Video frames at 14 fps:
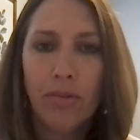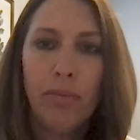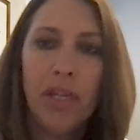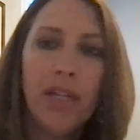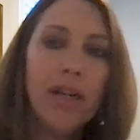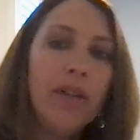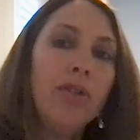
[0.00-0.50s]

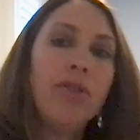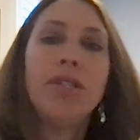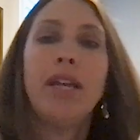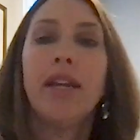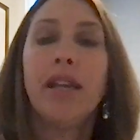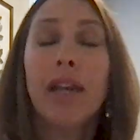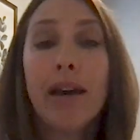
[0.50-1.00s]
me
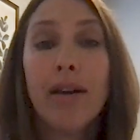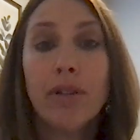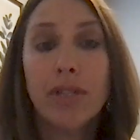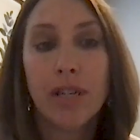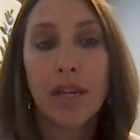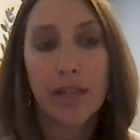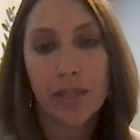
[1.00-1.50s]
understanding how to
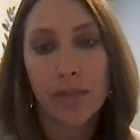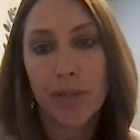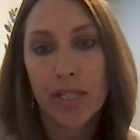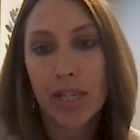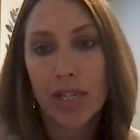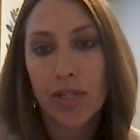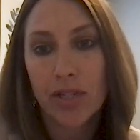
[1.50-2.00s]
set
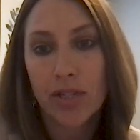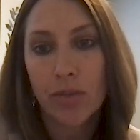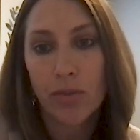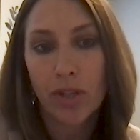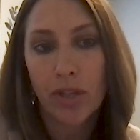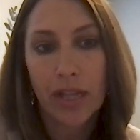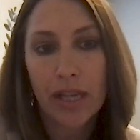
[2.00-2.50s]
expectations
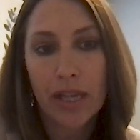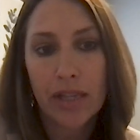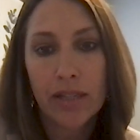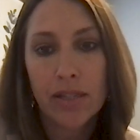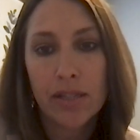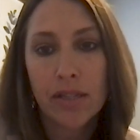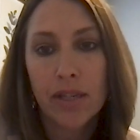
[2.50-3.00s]
with
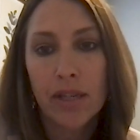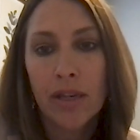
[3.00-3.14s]
clients